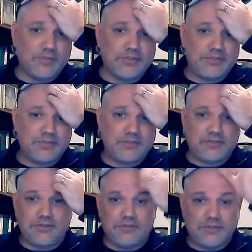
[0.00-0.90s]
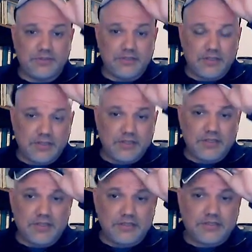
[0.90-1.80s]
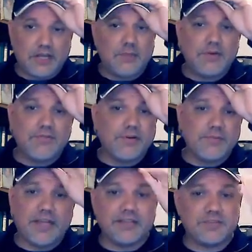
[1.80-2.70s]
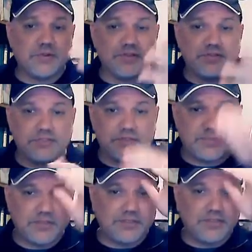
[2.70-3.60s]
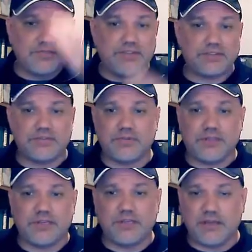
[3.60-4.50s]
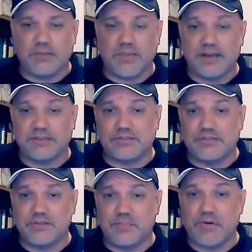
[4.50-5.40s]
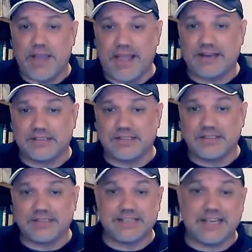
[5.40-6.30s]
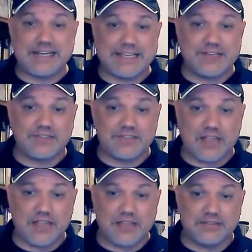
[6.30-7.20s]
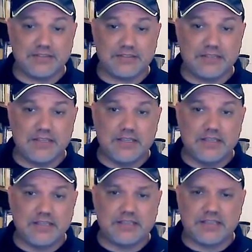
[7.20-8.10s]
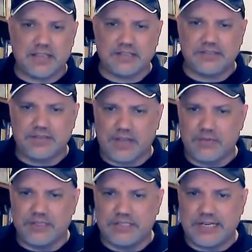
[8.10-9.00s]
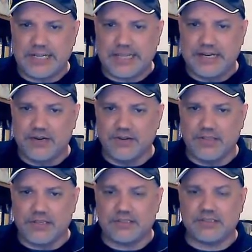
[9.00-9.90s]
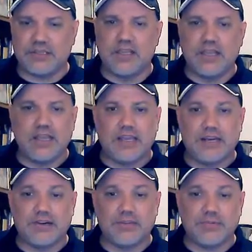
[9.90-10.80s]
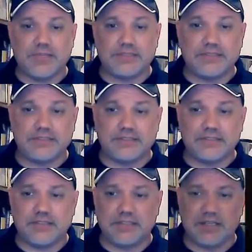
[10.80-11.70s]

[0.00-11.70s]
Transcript: from a student. It's coming from Dallas Willard's The Spirit of Discipline, about a student practicing this idea of silence and solitude. I want you to hear this and hear the place he's